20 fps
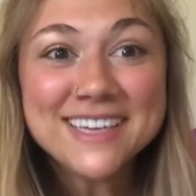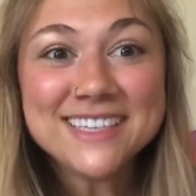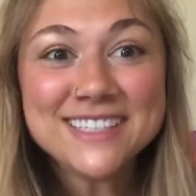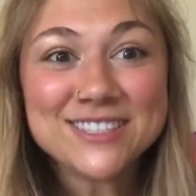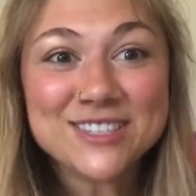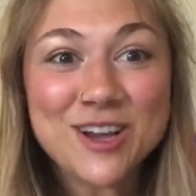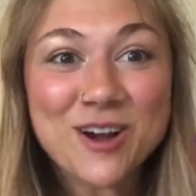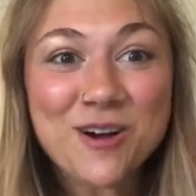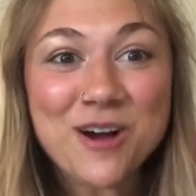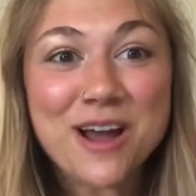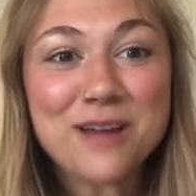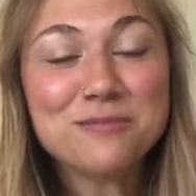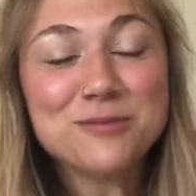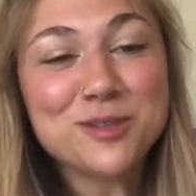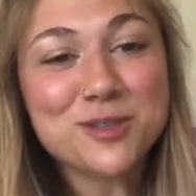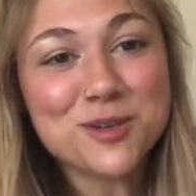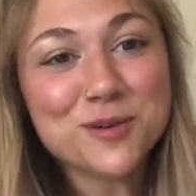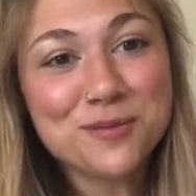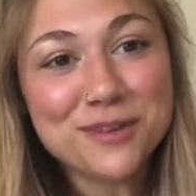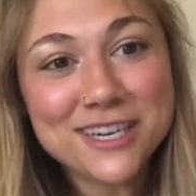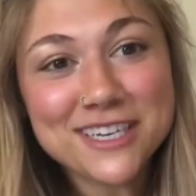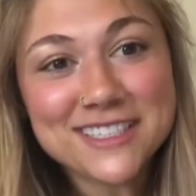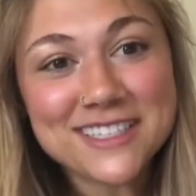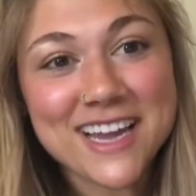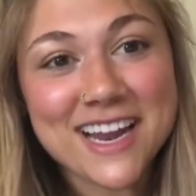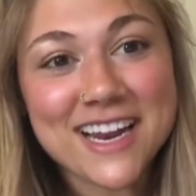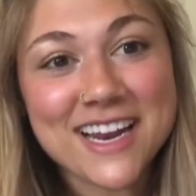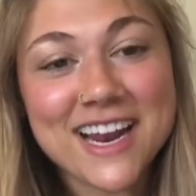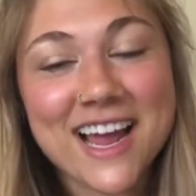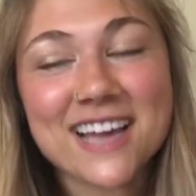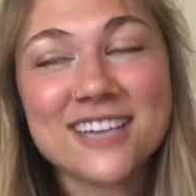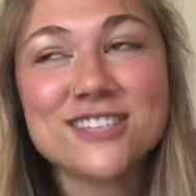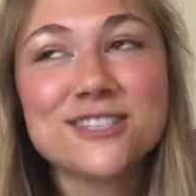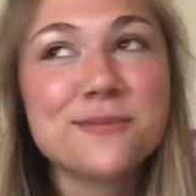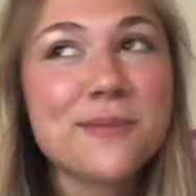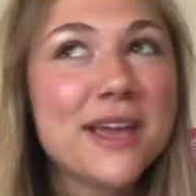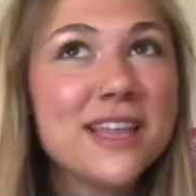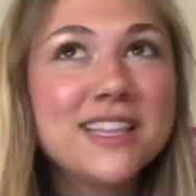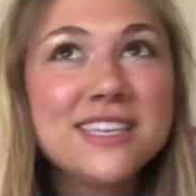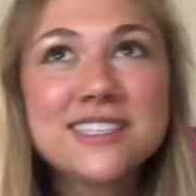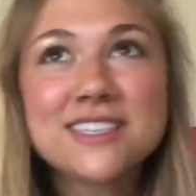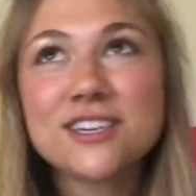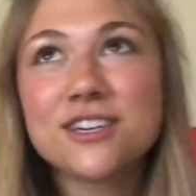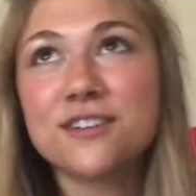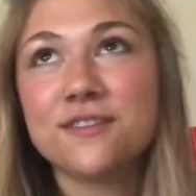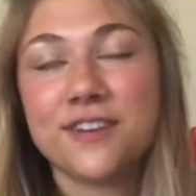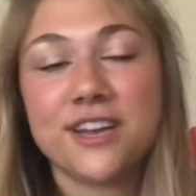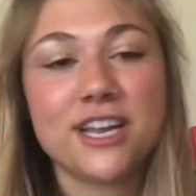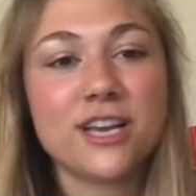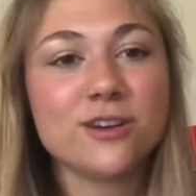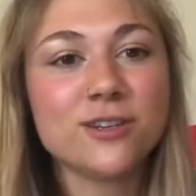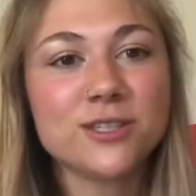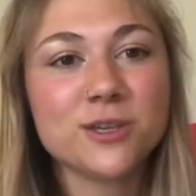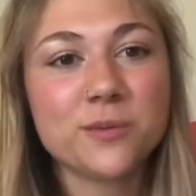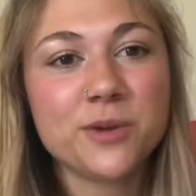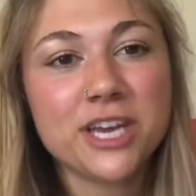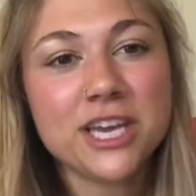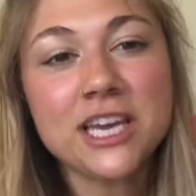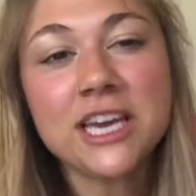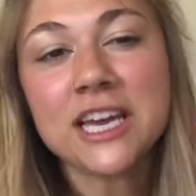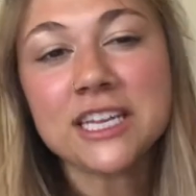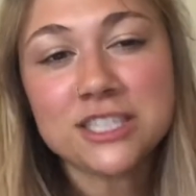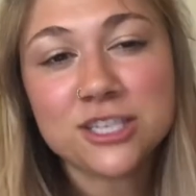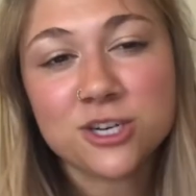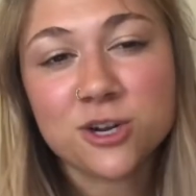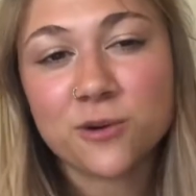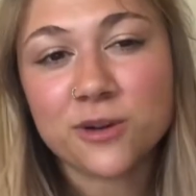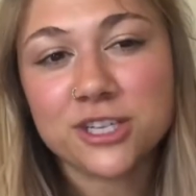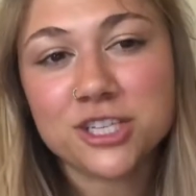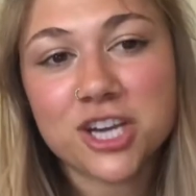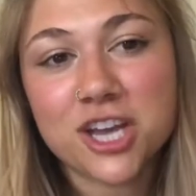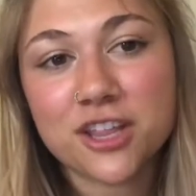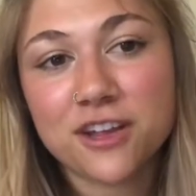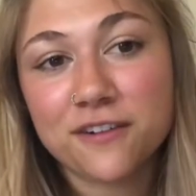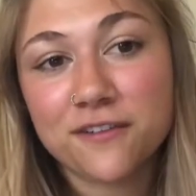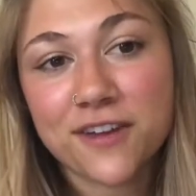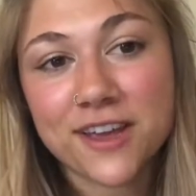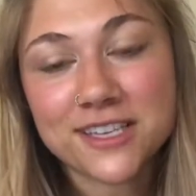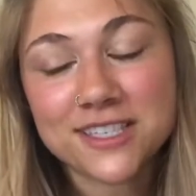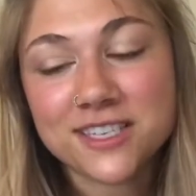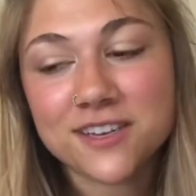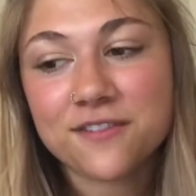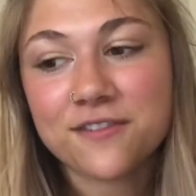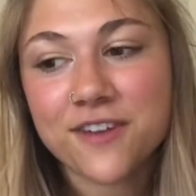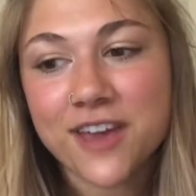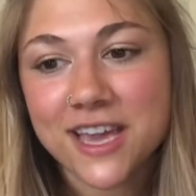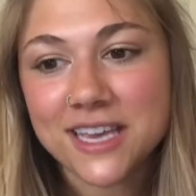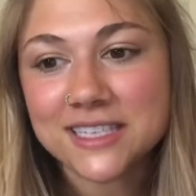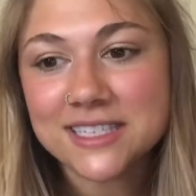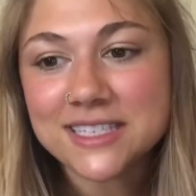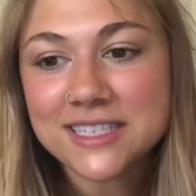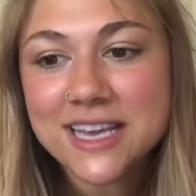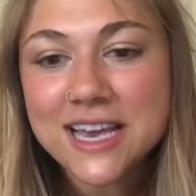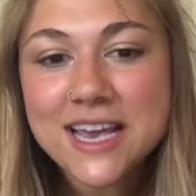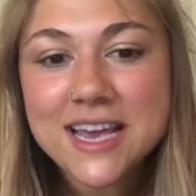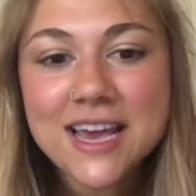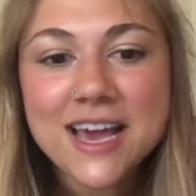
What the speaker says: So I'm super excited. I just made this little video so we could get to know each other face to face.